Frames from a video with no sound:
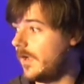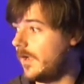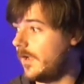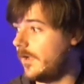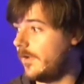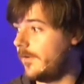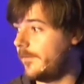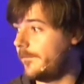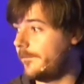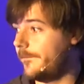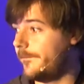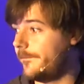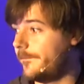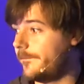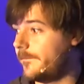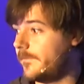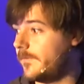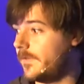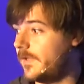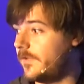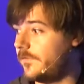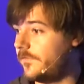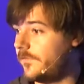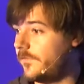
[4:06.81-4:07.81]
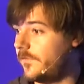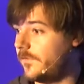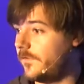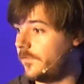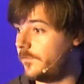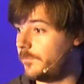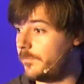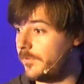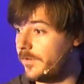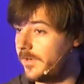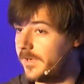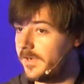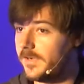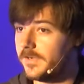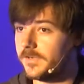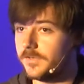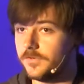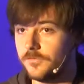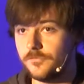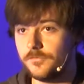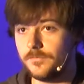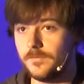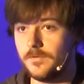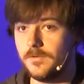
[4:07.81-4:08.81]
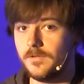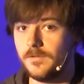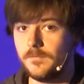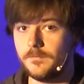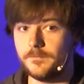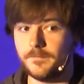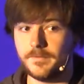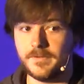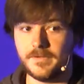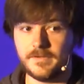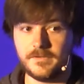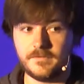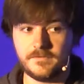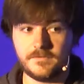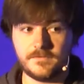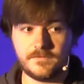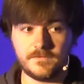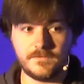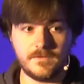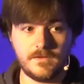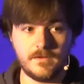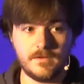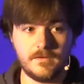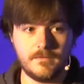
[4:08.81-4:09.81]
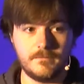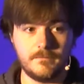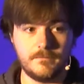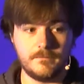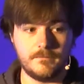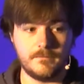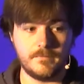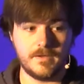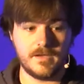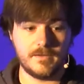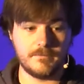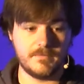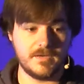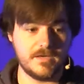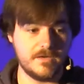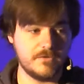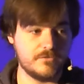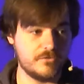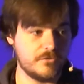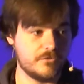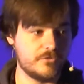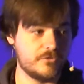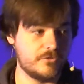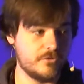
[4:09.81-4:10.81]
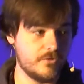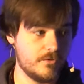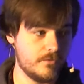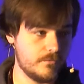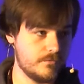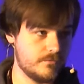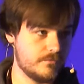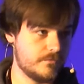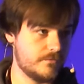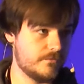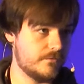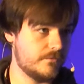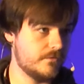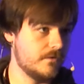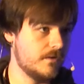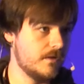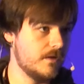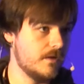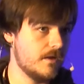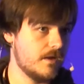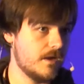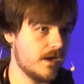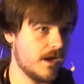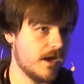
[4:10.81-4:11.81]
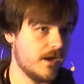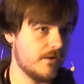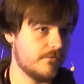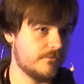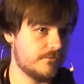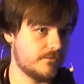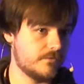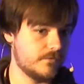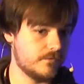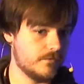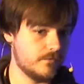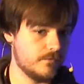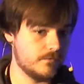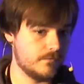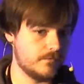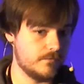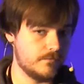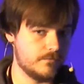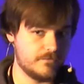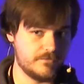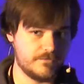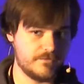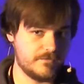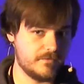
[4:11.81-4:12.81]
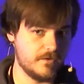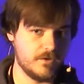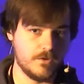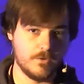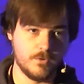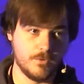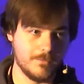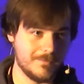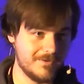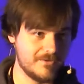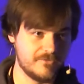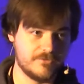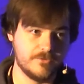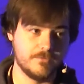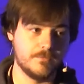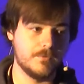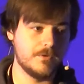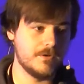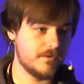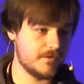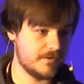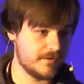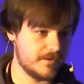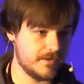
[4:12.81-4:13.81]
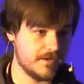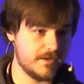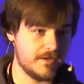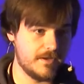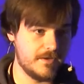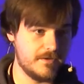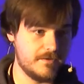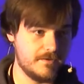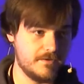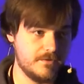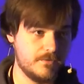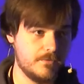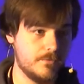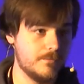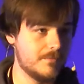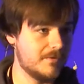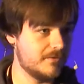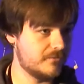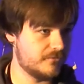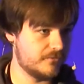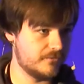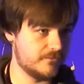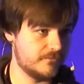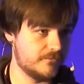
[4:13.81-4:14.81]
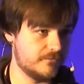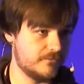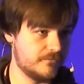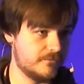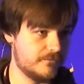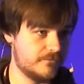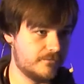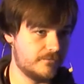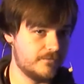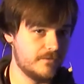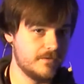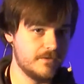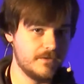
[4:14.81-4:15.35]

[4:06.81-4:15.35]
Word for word: Um, it's, it's pretty unusual, but um, I mean, it just shows after just a whole bunch of work and a whole bunch of